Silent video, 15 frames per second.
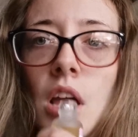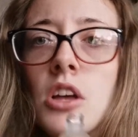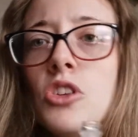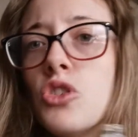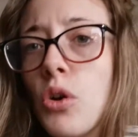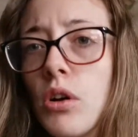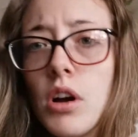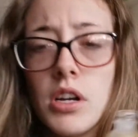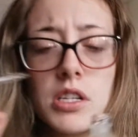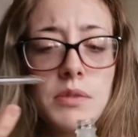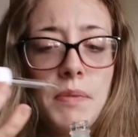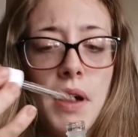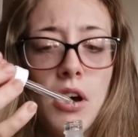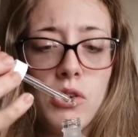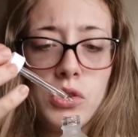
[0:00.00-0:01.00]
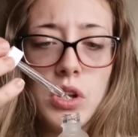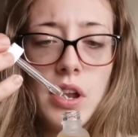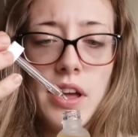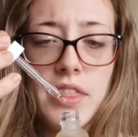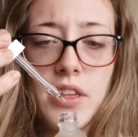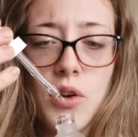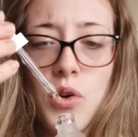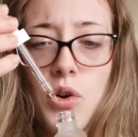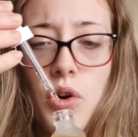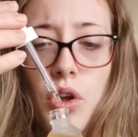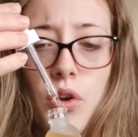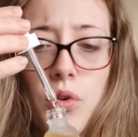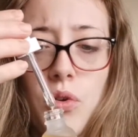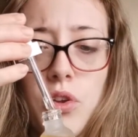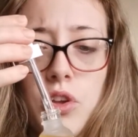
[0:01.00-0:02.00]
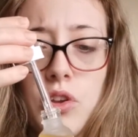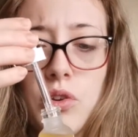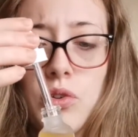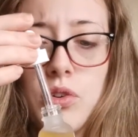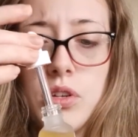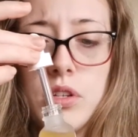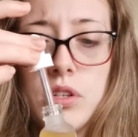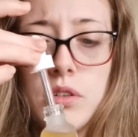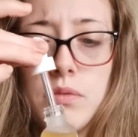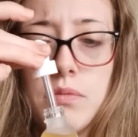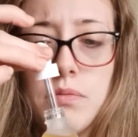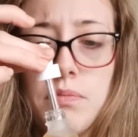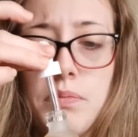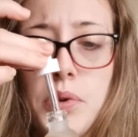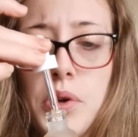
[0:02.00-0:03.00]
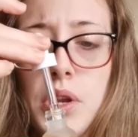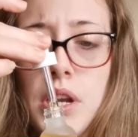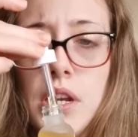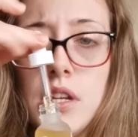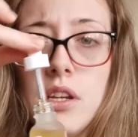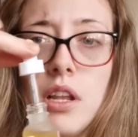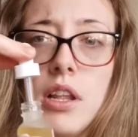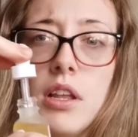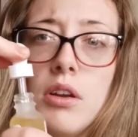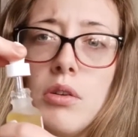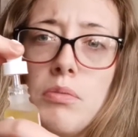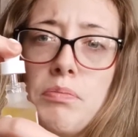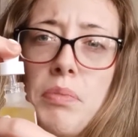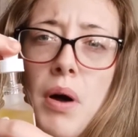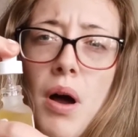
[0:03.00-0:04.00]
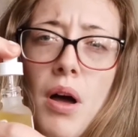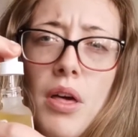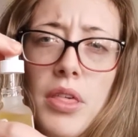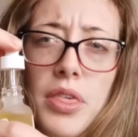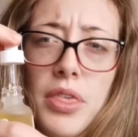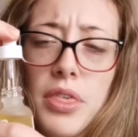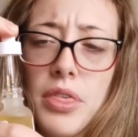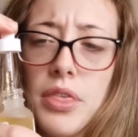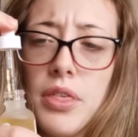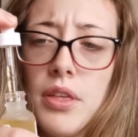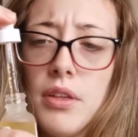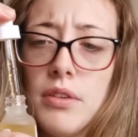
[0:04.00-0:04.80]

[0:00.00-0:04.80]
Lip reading: So it kind of smells like the oil you'd put in your little bath